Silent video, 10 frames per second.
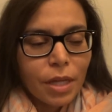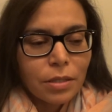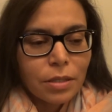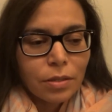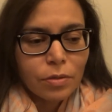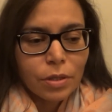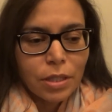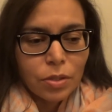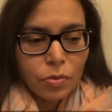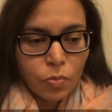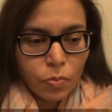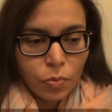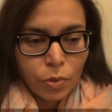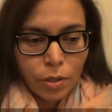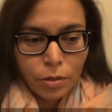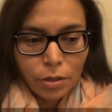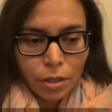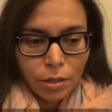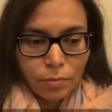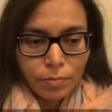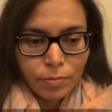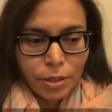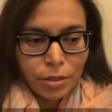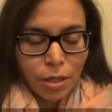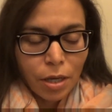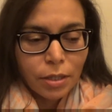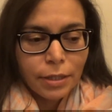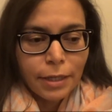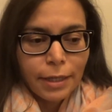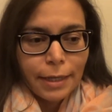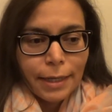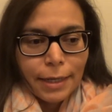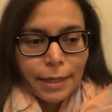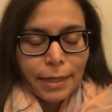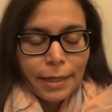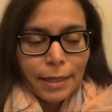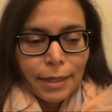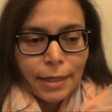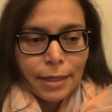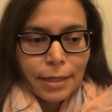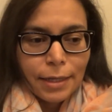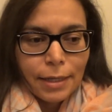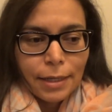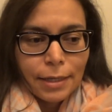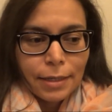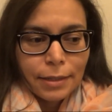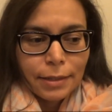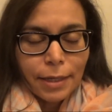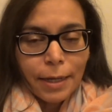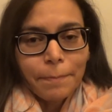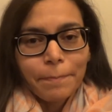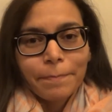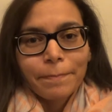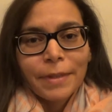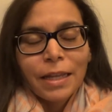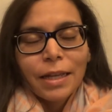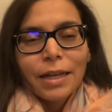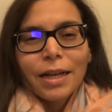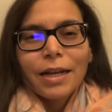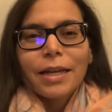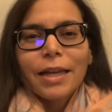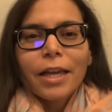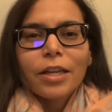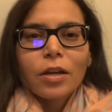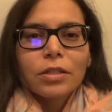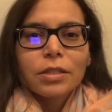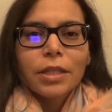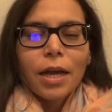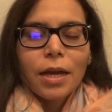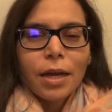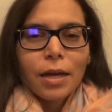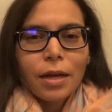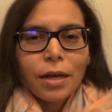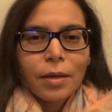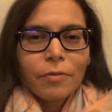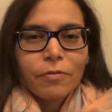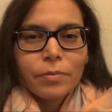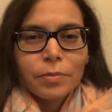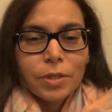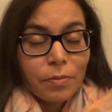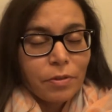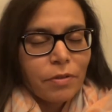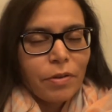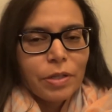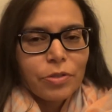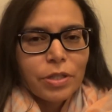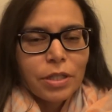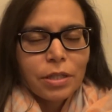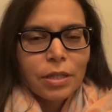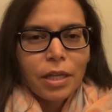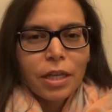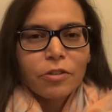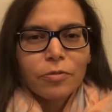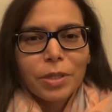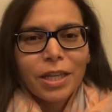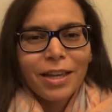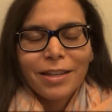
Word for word: So this will not be done and yeah. I, I got yeah uh, something very interesting they gave me